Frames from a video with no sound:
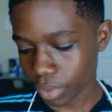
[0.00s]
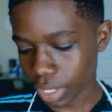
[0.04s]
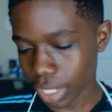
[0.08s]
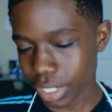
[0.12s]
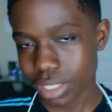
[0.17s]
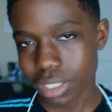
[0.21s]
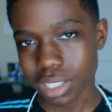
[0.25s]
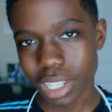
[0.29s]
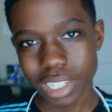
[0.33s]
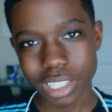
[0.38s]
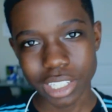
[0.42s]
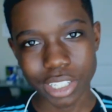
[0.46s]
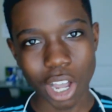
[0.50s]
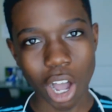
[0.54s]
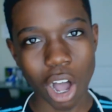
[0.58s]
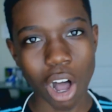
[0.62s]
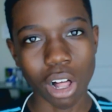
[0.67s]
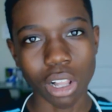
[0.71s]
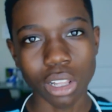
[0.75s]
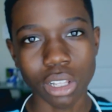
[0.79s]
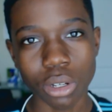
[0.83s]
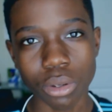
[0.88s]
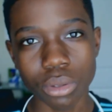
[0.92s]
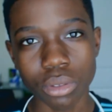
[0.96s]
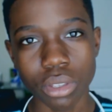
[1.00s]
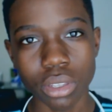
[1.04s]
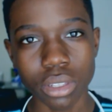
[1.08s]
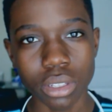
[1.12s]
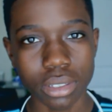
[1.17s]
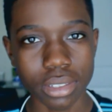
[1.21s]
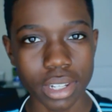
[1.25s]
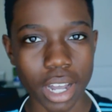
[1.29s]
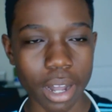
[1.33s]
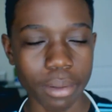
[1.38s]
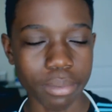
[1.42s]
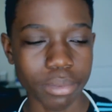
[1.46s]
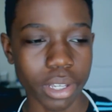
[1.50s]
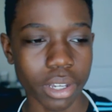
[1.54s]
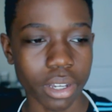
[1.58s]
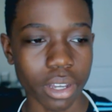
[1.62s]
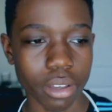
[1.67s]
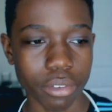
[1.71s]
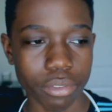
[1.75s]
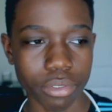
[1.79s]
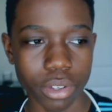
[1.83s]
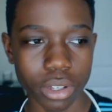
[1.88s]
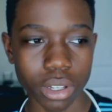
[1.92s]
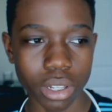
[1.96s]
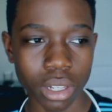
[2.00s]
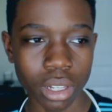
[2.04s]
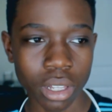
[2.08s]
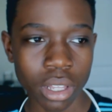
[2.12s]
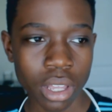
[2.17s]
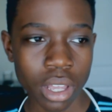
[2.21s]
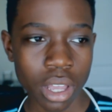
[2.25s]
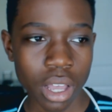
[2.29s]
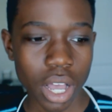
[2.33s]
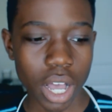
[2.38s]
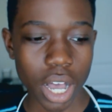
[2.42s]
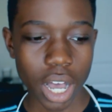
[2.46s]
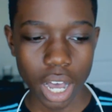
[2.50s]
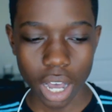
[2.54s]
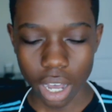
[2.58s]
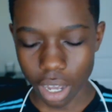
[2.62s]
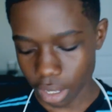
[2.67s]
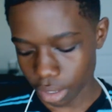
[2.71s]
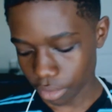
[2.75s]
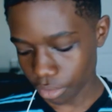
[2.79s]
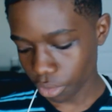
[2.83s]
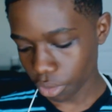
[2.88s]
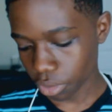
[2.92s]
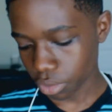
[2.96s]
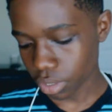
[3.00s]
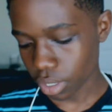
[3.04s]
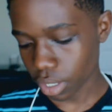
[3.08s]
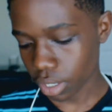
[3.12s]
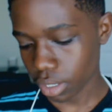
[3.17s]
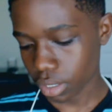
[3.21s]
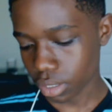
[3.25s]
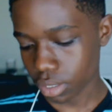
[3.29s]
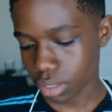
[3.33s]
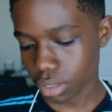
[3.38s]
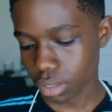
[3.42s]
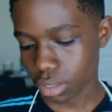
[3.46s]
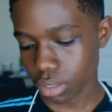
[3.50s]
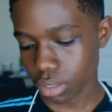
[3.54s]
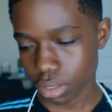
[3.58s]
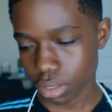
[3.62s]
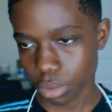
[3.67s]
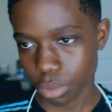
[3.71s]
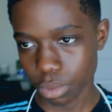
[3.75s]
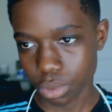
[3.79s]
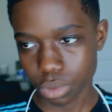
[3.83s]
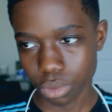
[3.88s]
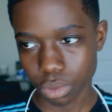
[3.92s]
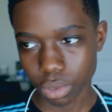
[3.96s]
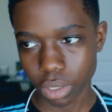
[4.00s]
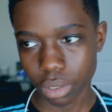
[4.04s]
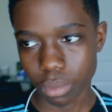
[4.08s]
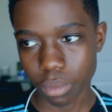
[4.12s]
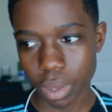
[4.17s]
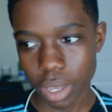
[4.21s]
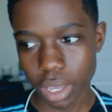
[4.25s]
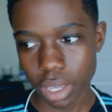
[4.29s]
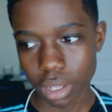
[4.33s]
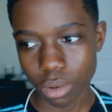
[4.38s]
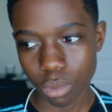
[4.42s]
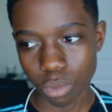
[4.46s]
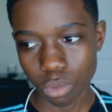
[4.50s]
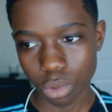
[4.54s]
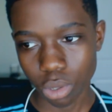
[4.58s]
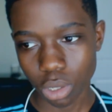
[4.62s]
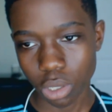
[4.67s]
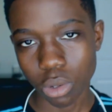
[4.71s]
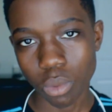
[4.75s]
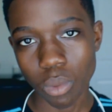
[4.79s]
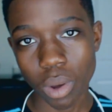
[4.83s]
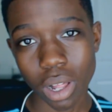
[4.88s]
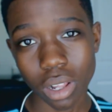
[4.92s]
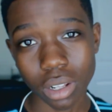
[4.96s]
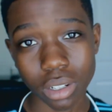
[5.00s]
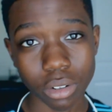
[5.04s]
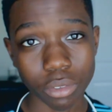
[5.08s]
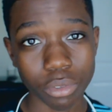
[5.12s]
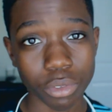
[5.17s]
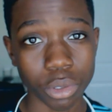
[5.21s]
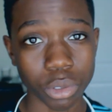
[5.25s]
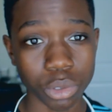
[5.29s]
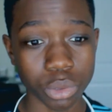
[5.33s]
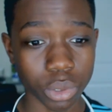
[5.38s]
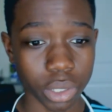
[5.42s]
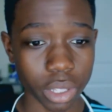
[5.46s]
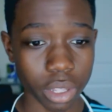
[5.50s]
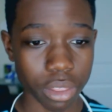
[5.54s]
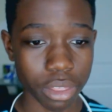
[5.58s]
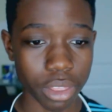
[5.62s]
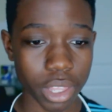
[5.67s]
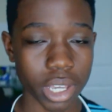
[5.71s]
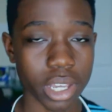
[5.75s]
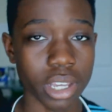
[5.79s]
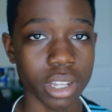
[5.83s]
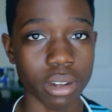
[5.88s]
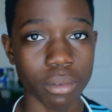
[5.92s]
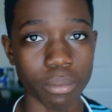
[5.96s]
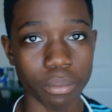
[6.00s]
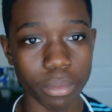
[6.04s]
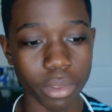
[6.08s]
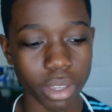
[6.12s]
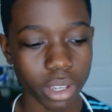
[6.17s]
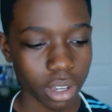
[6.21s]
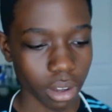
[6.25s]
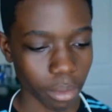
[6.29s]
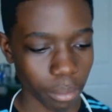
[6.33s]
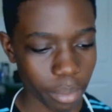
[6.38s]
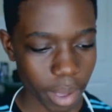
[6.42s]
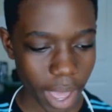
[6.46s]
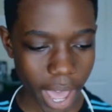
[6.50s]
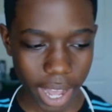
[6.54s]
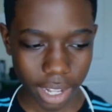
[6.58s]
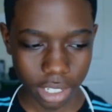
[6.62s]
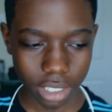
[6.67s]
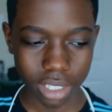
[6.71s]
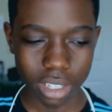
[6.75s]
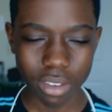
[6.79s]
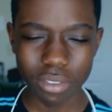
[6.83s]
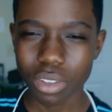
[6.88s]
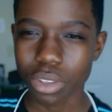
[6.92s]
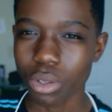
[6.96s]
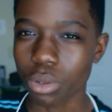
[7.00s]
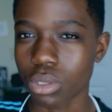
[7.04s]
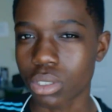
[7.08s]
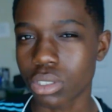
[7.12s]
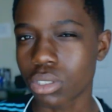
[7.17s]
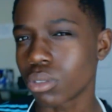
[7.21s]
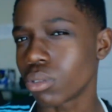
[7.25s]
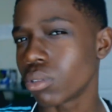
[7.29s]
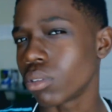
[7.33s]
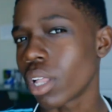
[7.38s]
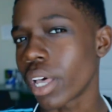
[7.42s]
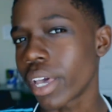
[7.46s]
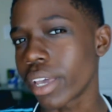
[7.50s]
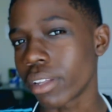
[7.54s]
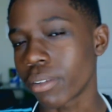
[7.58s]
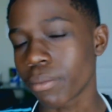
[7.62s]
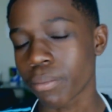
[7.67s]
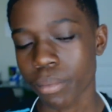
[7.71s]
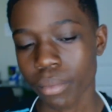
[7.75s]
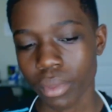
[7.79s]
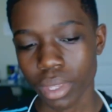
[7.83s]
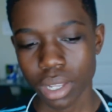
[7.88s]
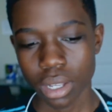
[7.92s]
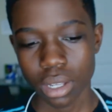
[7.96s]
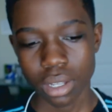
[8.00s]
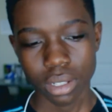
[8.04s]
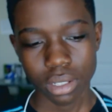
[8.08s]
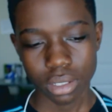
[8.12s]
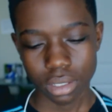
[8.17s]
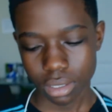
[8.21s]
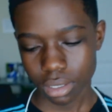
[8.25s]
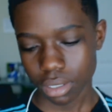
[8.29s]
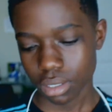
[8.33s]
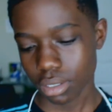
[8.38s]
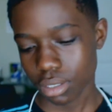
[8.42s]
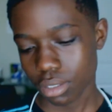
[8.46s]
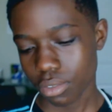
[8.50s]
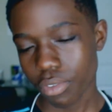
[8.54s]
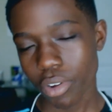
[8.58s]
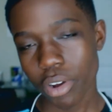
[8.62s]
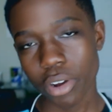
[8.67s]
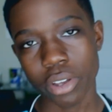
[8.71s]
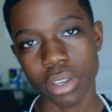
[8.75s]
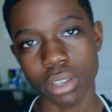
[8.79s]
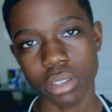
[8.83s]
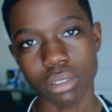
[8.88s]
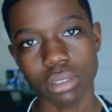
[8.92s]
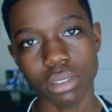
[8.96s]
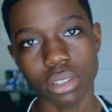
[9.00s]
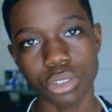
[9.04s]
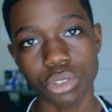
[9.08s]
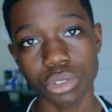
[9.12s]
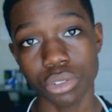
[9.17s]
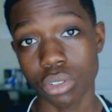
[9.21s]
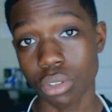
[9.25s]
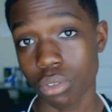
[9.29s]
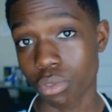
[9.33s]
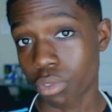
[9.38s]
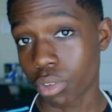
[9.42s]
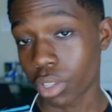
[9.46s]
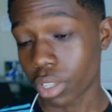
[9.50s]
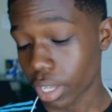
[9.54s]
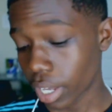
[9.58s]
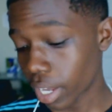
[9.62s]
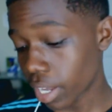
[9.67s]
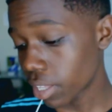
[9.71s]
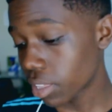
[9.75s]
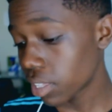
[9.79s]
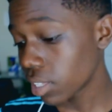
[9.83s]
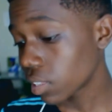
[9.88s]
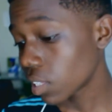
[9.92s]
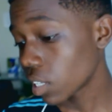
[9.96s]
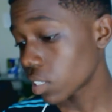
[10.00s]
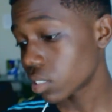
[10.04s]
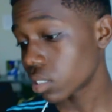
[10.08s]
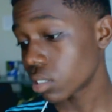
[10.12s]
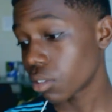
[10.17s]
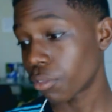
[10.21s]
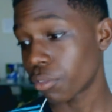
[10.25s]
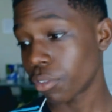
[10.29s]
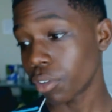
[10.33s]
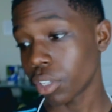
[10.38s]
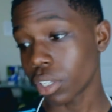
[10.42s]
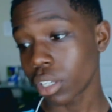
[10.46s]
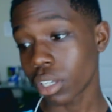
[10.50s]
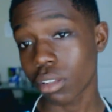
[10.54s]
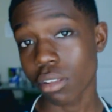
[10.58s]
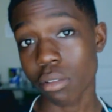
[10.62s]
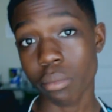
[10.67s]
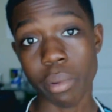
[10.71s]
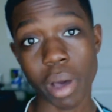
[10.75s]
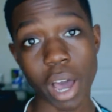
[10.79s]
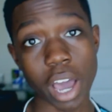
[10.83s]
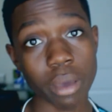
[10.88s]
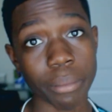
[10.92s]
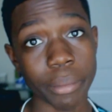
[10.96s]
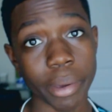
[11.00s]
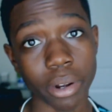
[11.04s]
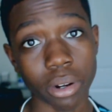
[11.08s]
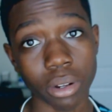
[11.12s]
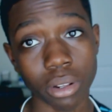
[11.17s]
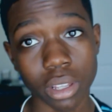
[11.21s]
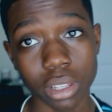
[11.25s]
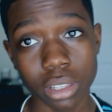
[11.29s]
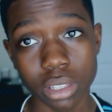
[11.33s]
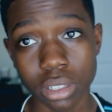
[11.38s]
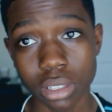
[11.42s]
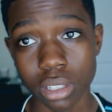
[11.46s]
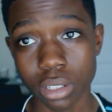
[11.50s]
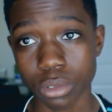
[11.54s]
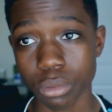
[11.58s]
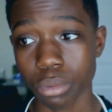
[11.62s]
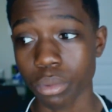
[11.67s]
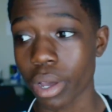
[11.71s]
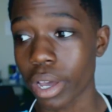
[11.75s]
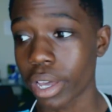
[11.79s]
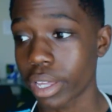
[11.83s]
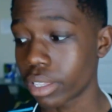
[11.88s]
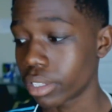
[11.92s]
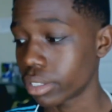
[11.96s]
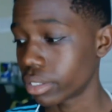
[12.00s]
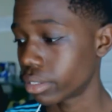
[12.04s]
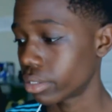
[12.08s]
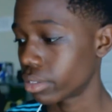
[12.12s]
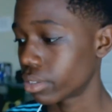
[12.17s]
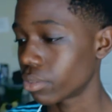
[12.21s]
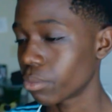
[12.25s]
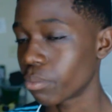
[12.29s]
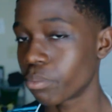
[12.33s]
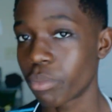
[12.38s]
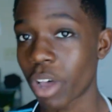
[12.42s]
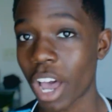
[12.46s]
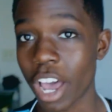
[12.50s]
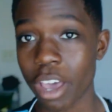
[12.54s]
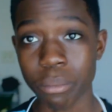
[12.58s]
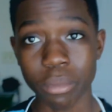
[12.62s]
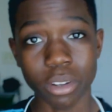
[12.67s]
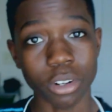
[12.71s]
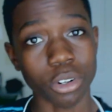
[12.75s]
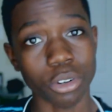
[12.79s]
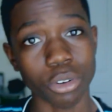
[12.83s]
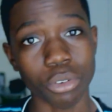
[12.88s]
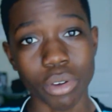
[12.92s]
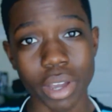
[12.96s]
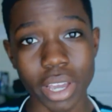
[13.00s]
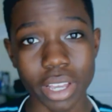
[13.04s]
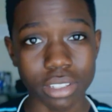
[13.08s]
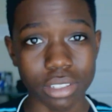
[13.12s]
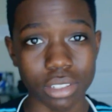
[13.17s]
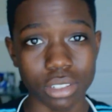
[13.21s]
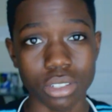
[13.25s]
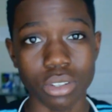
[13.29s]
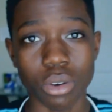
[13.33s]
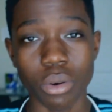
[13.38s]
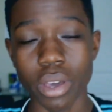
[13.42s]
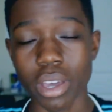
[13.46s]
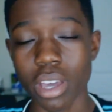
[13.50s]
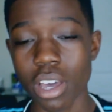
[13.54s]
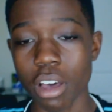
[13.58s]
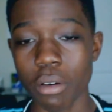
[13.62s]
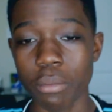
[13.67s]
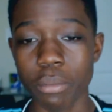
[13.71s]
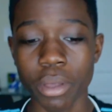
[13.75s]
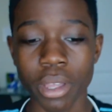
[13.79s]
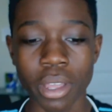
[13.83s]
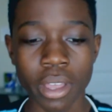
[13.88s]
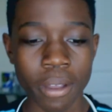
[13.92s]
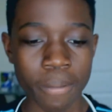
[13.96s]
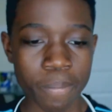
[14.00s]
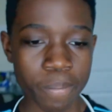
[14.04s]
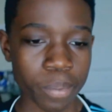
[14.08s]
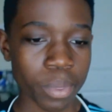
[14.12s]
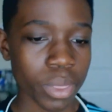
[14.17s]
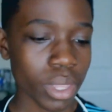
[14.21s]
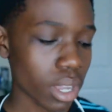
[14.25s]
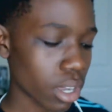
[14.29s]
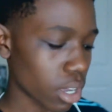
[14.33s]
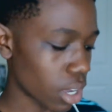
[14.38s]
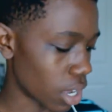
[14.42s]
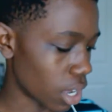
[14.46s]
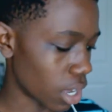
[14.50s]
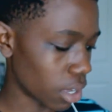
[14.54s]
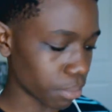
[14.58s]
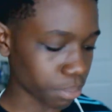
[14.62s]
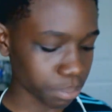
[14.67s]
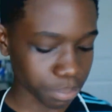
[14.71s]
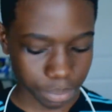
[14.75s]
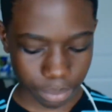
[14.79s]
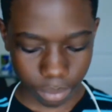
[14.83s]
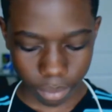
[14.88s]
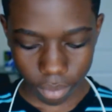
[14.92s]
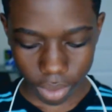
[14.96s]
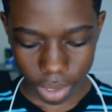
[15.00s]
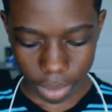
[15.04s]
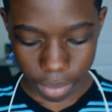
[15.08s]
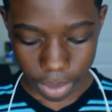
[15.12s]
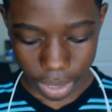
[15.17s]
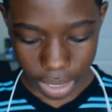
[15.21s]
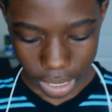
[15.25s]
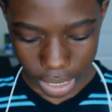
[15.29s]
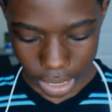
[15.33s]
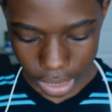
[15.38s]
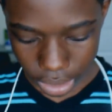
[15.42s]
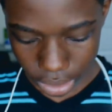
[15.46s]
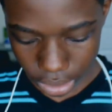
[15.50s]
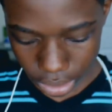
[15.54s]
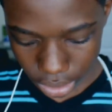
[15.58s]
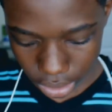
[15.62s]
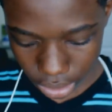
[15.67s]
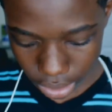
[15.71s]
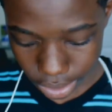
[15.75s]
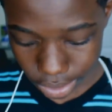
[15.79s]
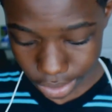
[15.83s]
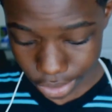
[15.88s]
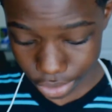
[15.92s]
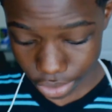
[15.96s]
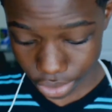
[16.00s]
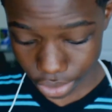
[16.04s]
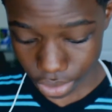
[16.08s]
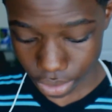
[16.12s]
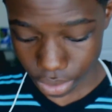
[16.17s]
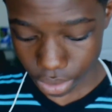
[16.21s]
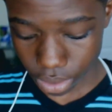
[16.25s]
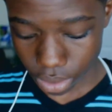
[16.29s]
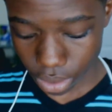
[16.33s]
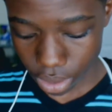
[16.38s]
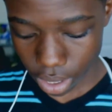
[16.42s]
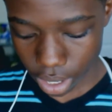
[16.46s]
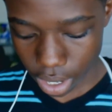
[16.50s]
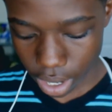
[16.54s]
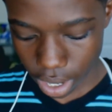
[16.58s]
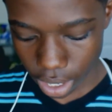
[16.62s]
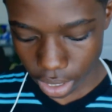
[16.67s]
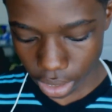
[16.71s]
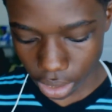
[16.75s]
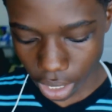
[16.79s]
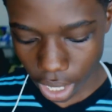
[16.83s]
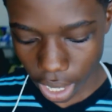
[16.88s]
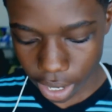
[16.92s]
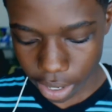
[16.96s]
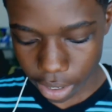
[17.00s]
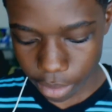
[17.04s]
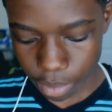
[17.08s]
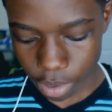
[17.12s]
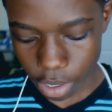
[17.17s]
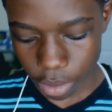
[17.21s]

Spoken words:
It's less hollow than the top deck, I feel. It feels like it was really made really well, and it feels really thick and compact, even though it's still light. It's a very interesting feeling, and I think that's the feeling of the bimetal. I think that's why this bimetal craze is going up, because it's just a lot of